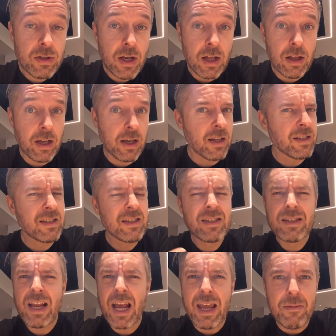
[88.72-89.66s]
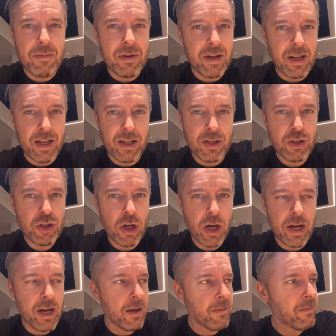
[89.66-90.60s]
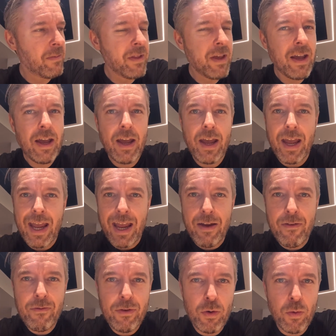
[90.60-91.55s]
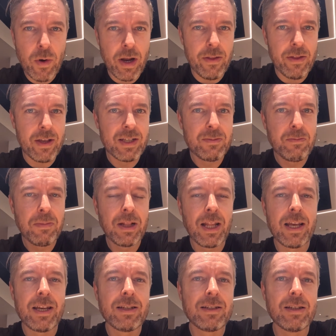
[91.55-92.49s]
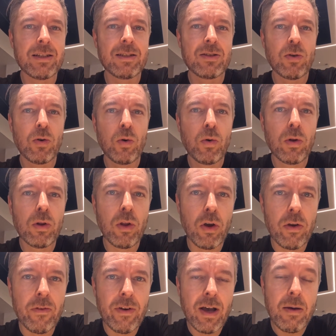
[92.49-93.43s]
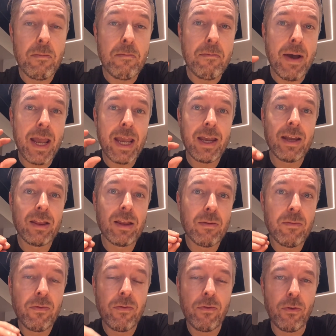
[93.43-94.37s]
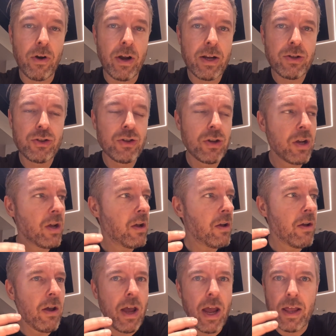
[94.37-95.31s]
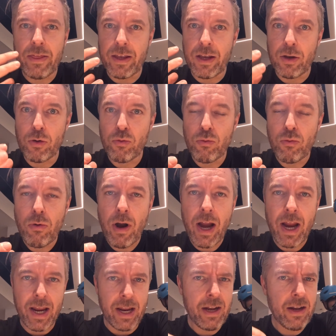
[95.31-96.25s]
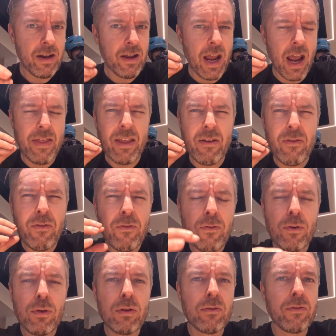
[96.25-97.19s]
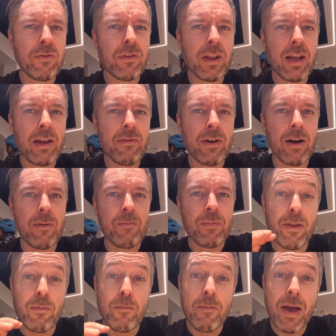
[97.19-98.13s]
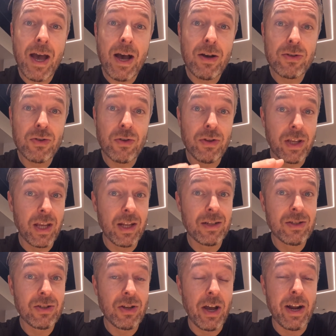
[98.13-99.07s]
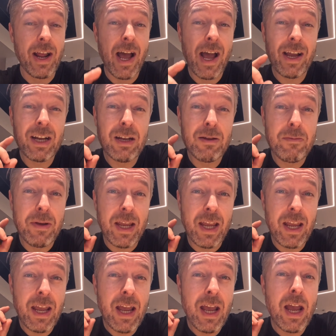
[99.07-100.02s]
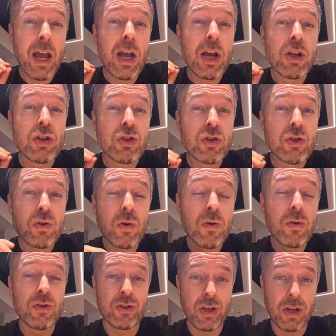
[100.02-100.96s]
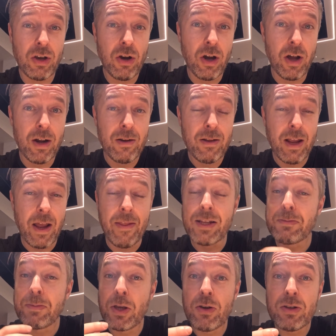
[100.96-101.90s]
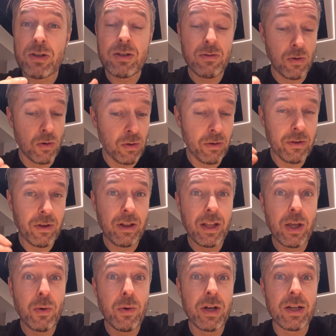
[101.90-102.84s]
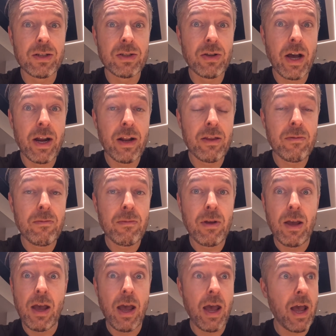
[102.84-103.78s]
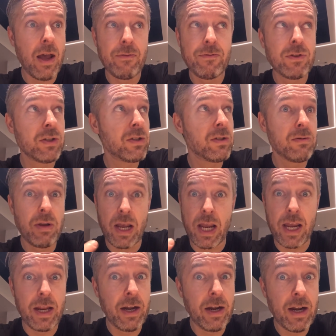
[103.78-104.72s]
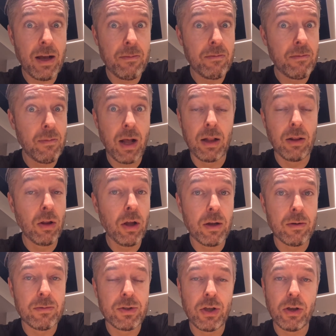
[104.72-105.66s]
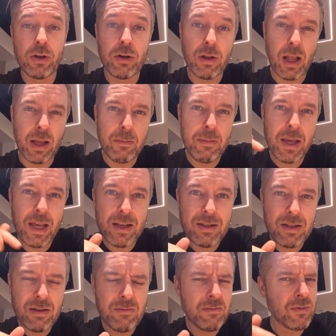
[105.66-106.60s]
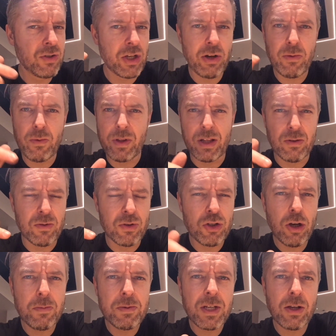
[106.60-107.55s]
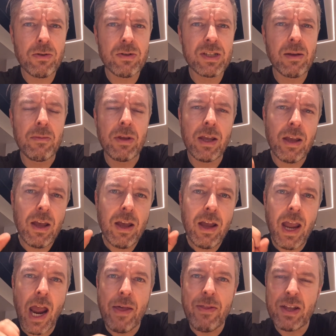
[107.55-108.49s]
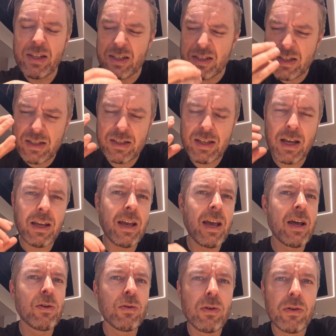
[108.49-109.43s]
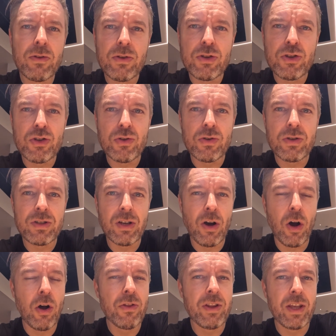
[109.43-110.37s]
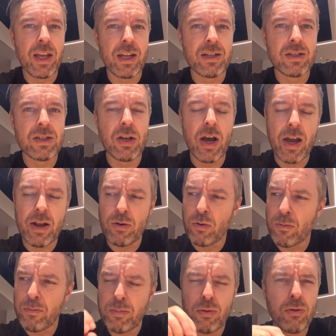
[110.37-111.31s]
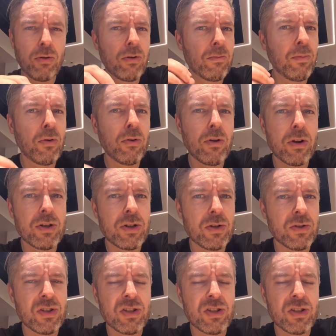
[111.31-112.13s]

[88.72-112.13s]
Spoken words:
are like a statement in China. They're everywhere. There's places all over making them fresh, and they're great, and they're full of flavor. The baos on the inside are going to be scorching hot, and that's because all the liquid inside of them have just heated up a lot. So you've got to like pierce them, generally with a little chopstick or something, and then just suck out all of the juice on the inside, or pour it onto your